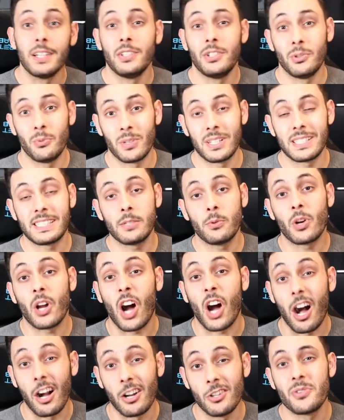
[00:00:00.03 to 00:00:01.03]
you want to see what
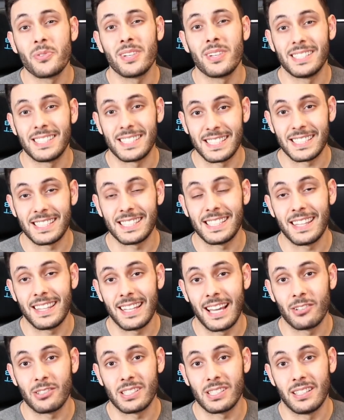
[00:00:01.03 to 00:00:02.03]

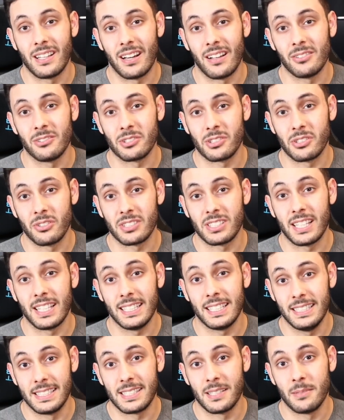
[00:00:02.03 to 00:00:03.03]
$160,000 looks like in
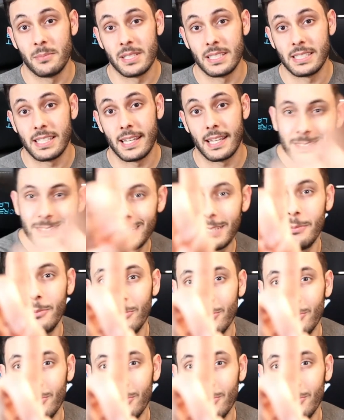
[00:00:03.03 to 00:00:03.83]
somebody's hand? Give me 1